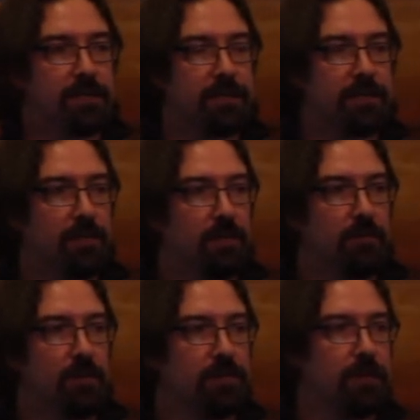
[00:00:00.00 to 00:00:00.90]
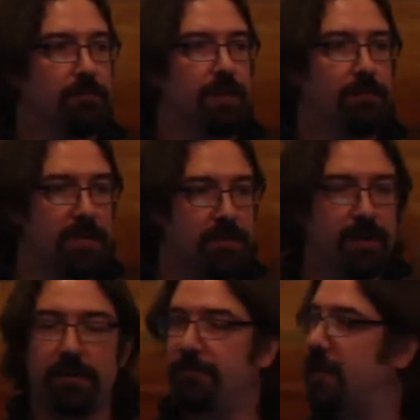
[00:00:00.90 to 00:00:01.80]
system or some
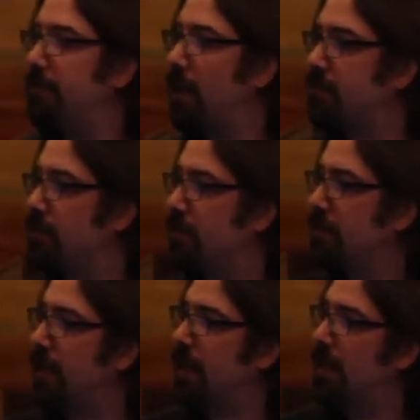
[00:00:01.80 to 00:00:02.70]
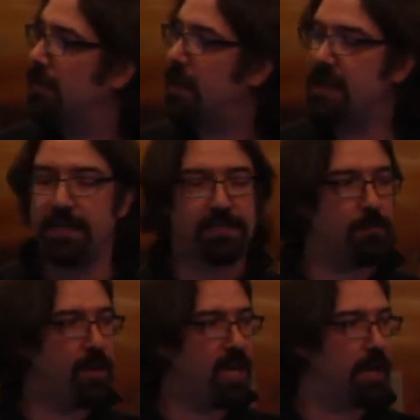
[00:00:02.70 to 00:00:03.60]
administrative DevOps sort of thing that needs
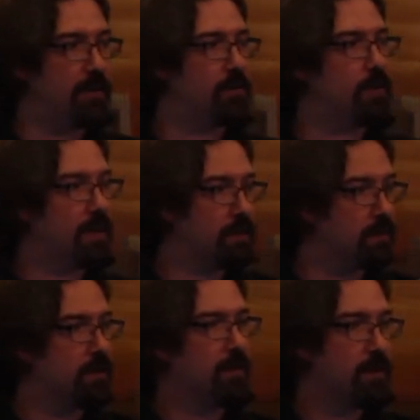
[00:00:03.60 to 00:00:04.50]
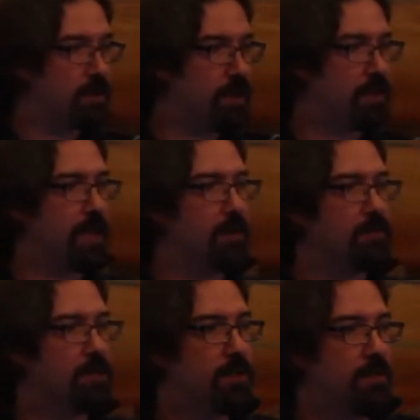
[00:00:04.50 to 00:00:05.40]
the PID so it can shut down,